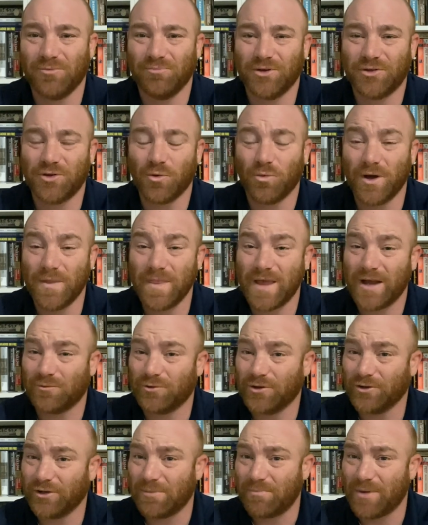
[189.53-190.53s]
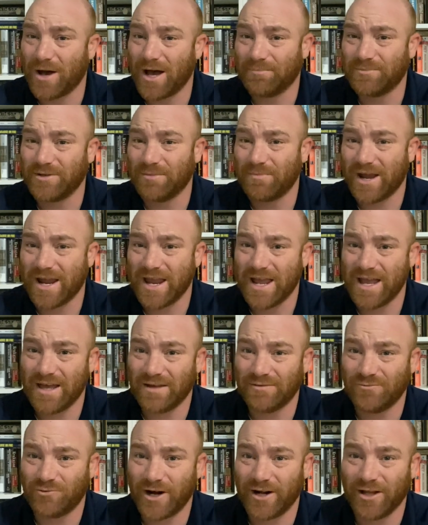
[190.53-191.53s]
But the one that really popped in my
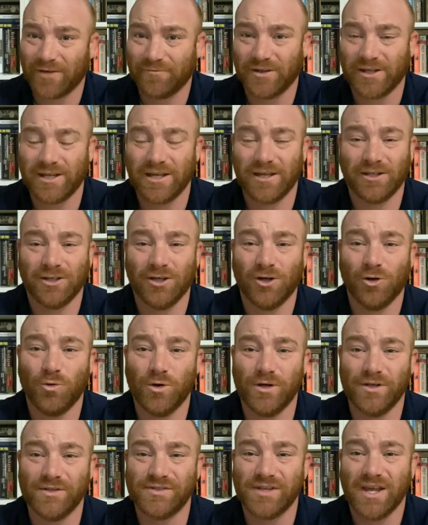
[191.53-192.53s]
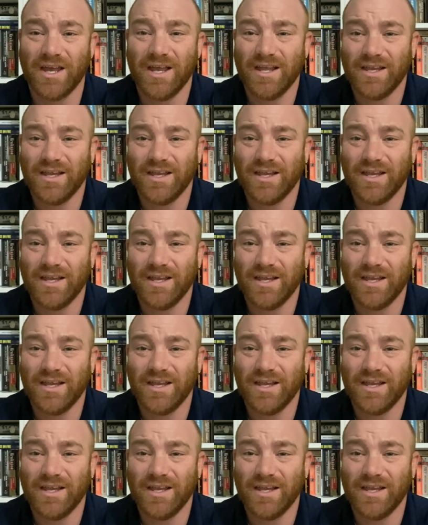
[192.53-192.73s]
head right off the get-go was